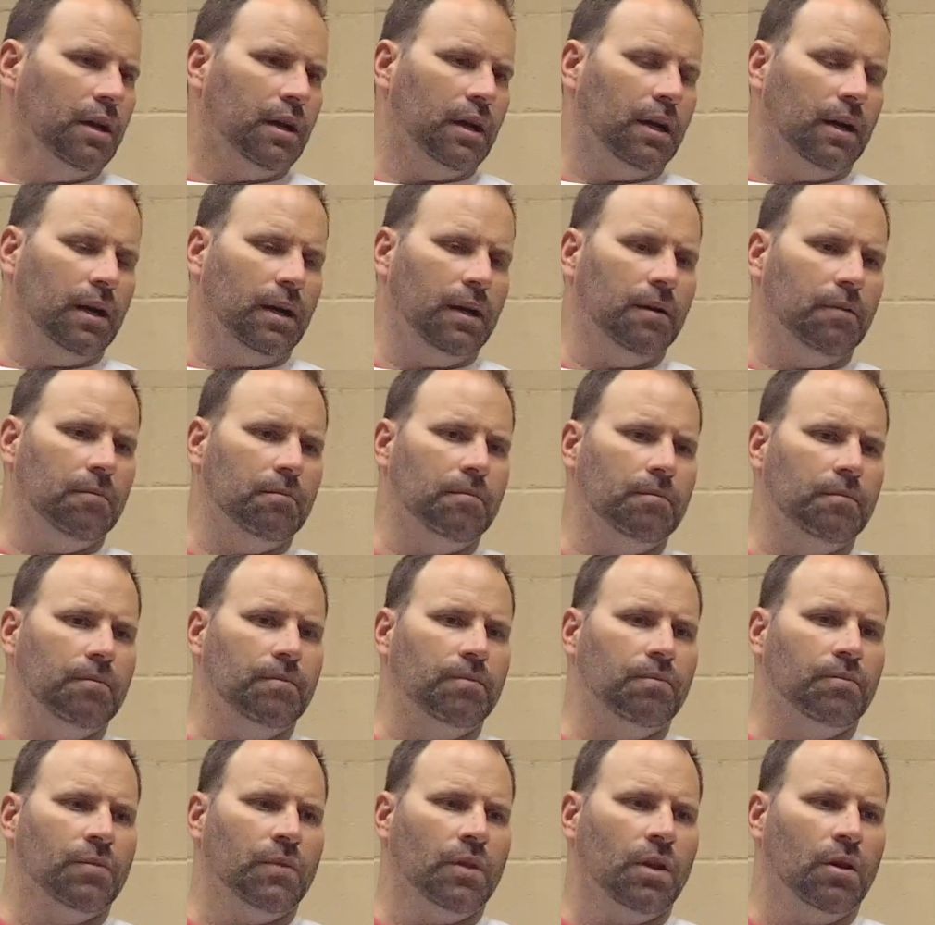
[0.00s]

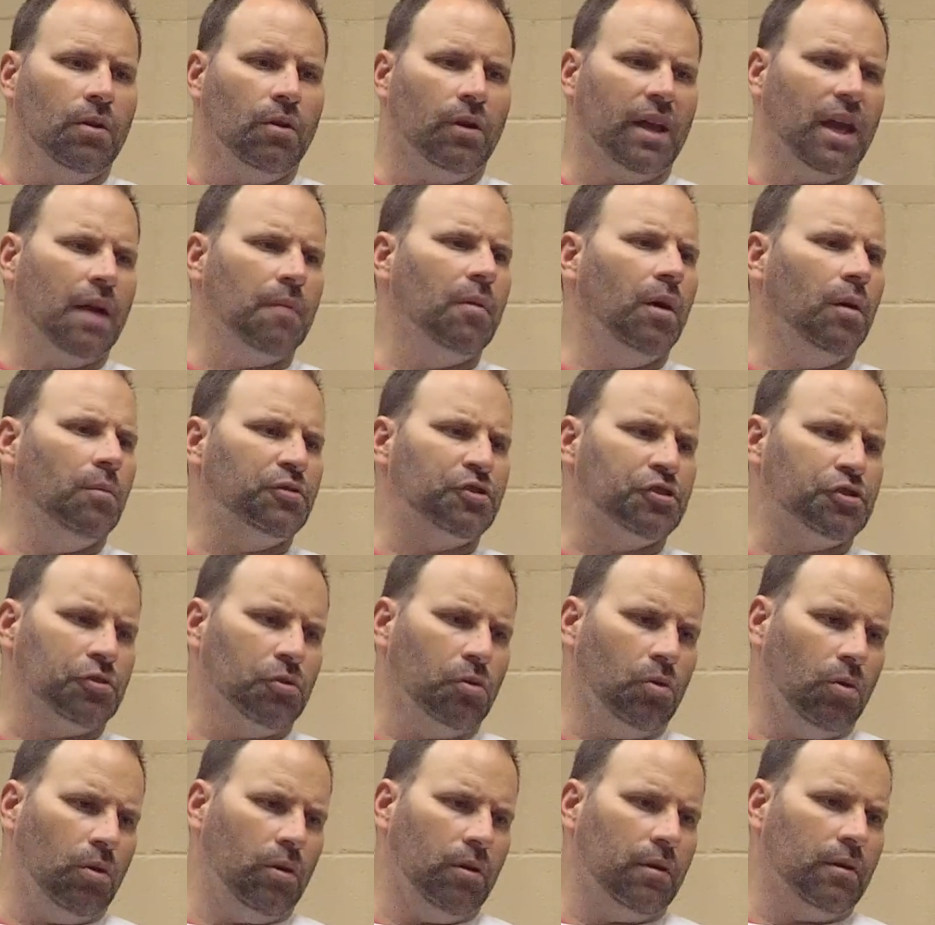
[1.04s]
Came up
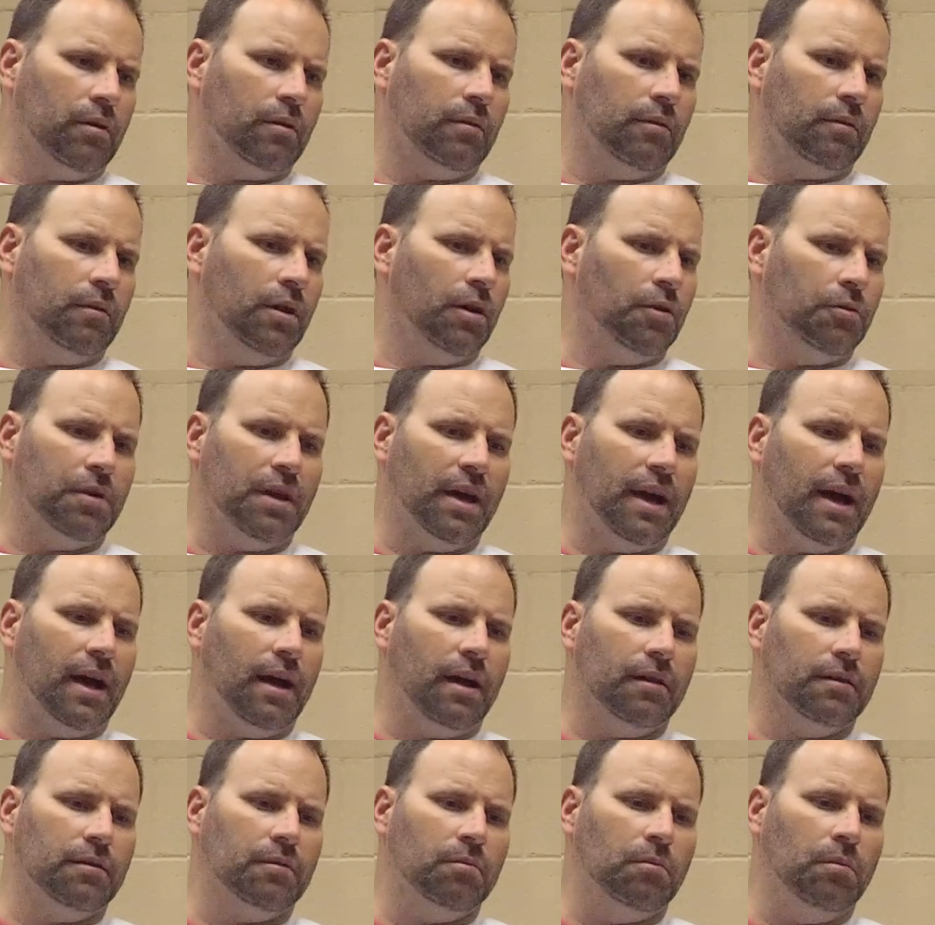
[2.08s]
short, no
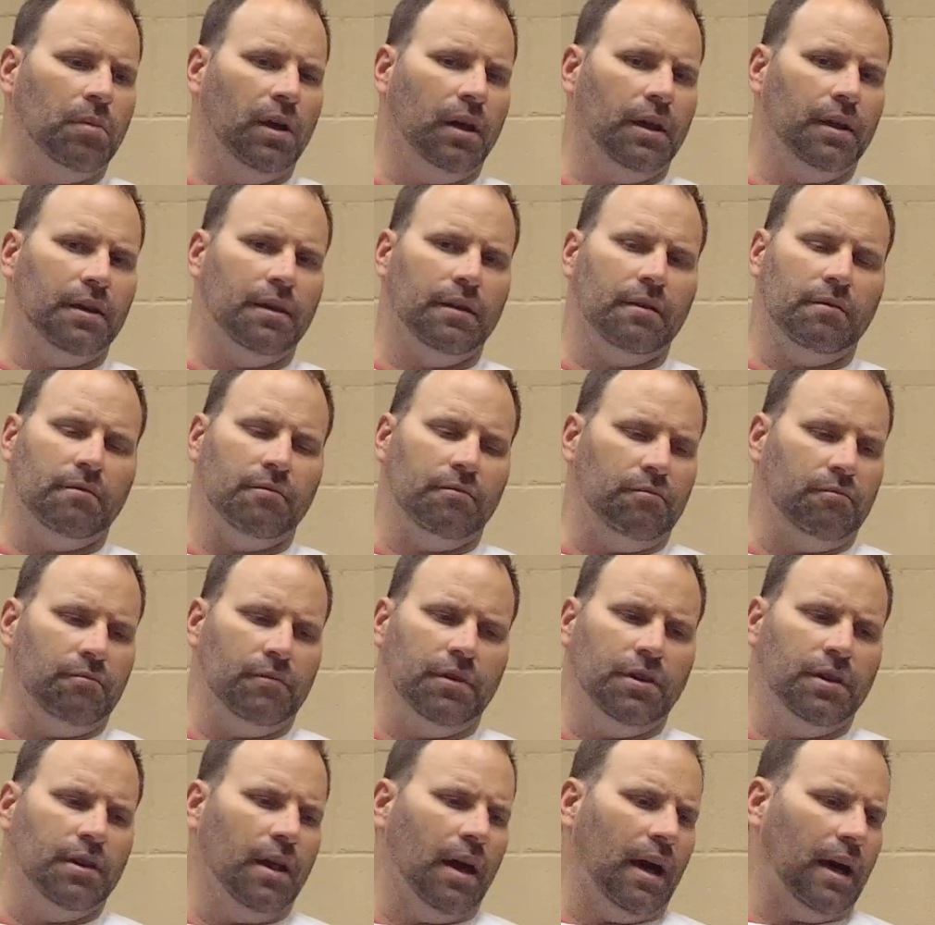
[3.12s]
doubt, but
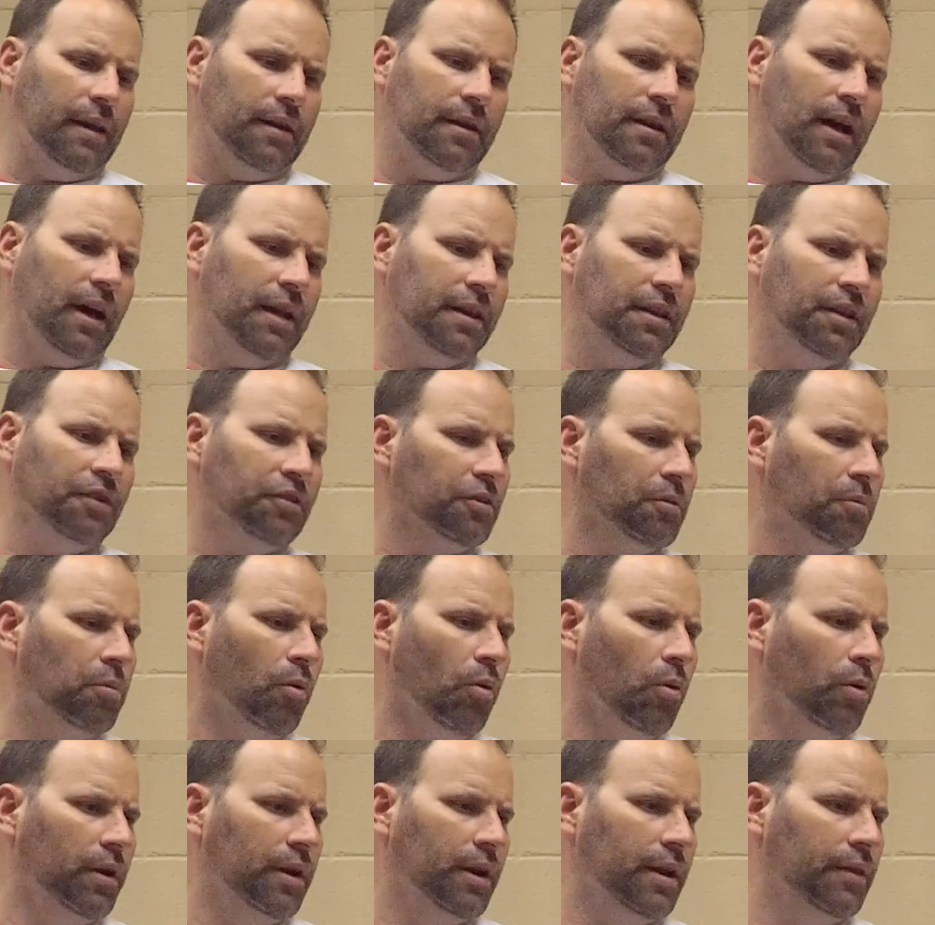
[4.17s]
not
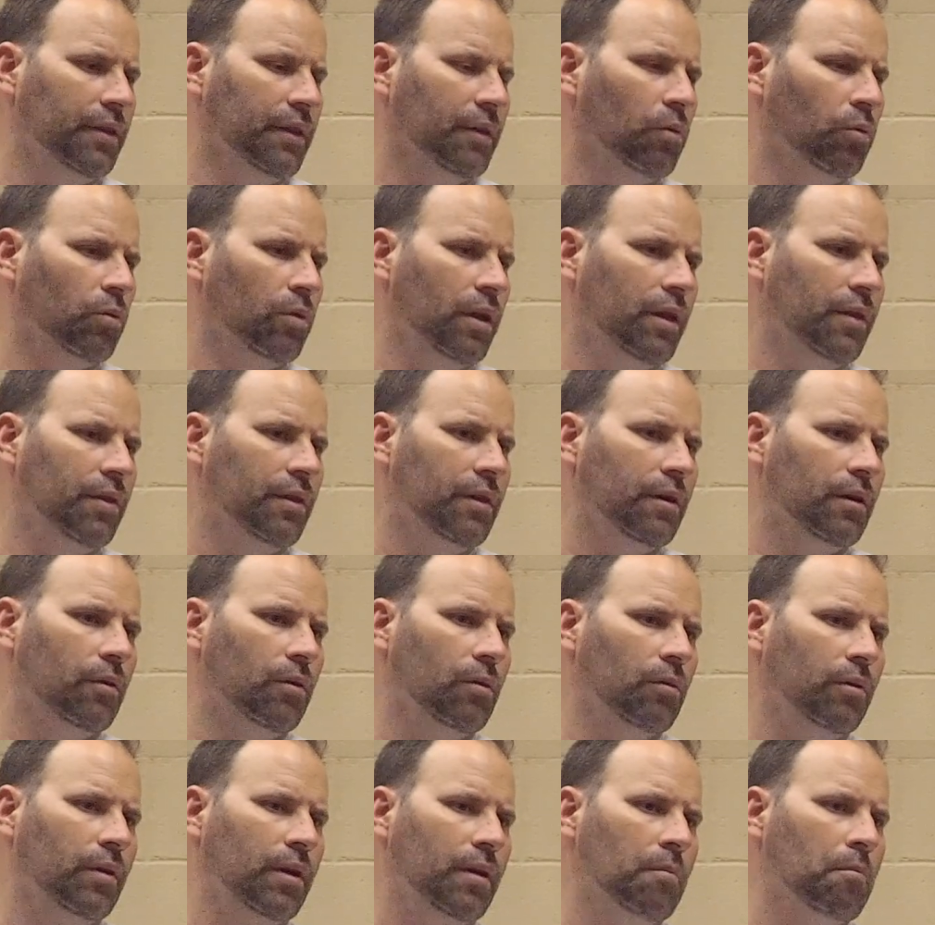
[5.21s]
disappointed in
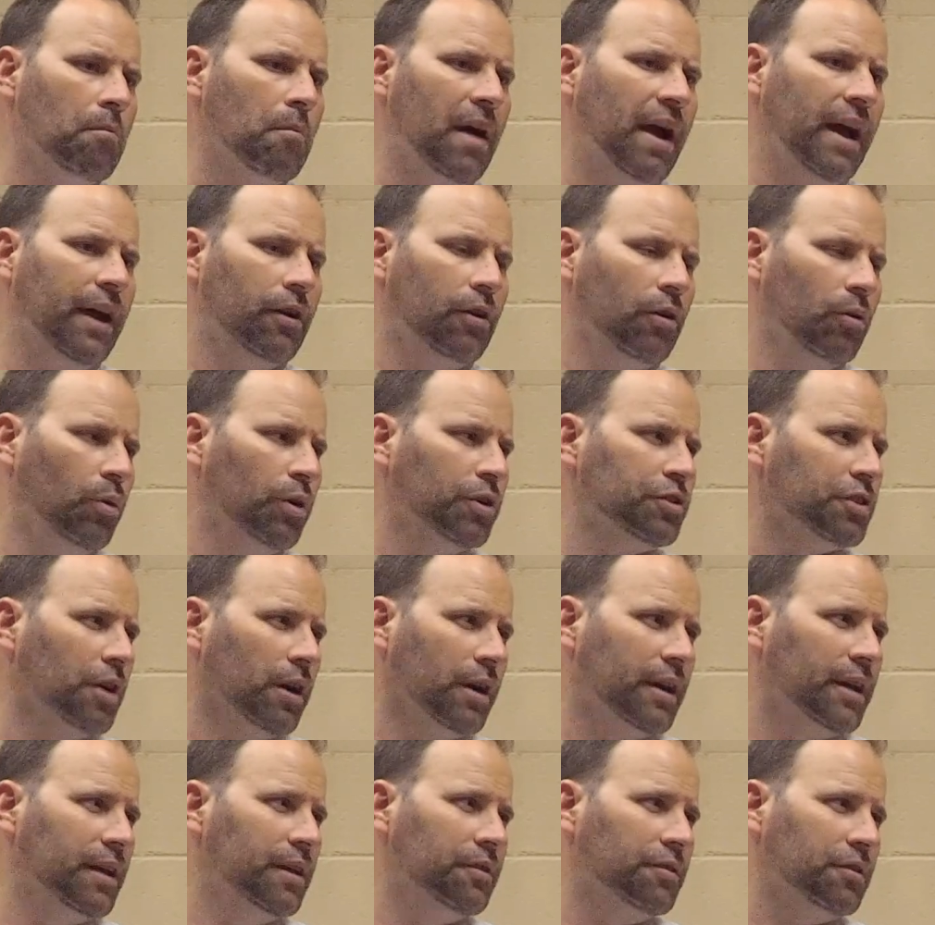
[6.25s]
the manner in which our
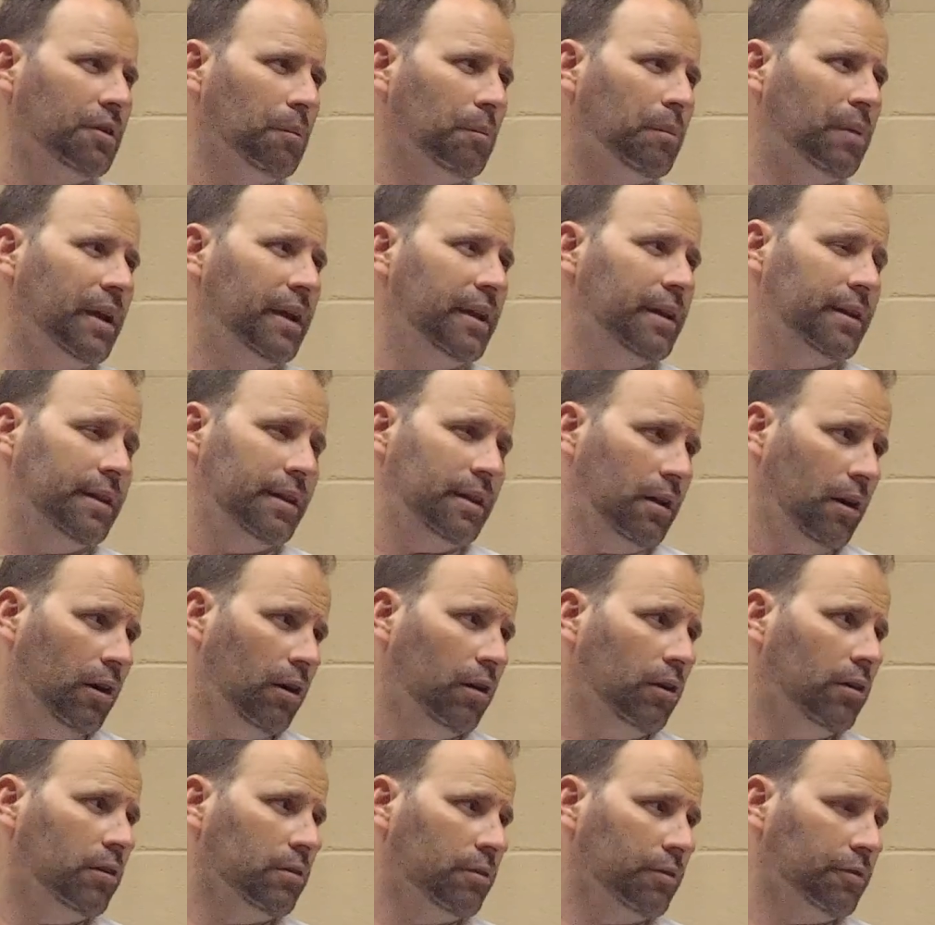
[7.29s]
kids competed at
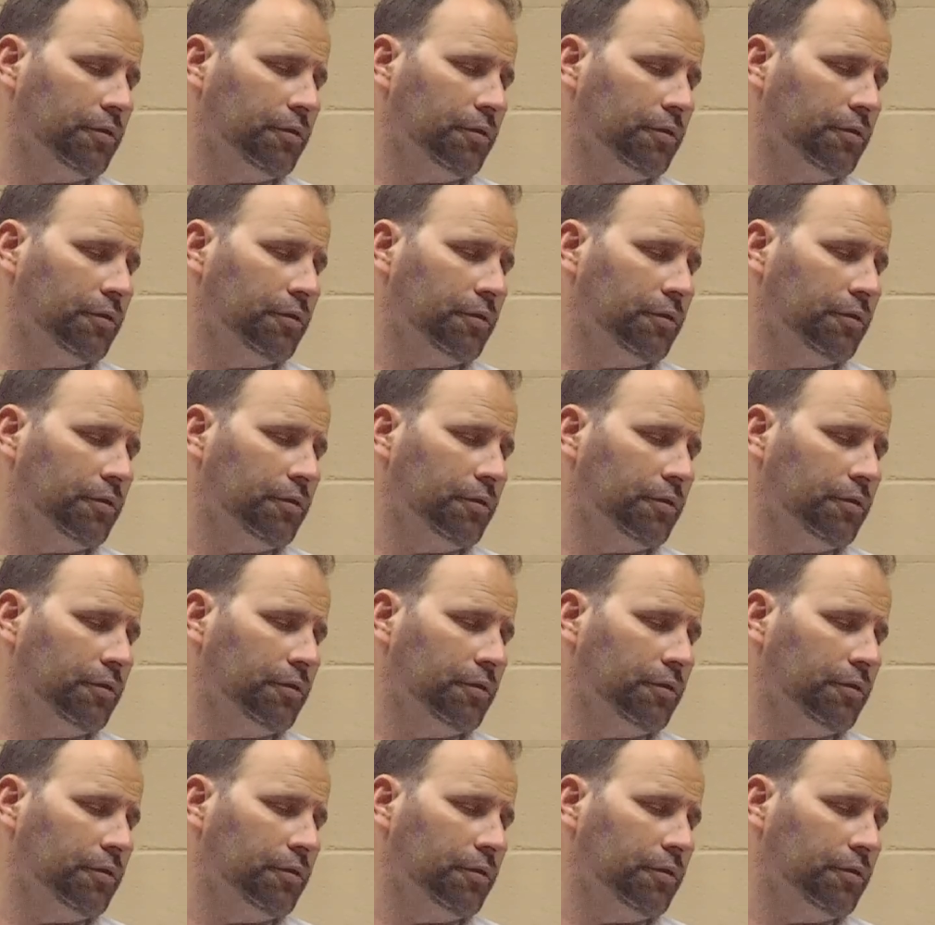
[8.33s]
all.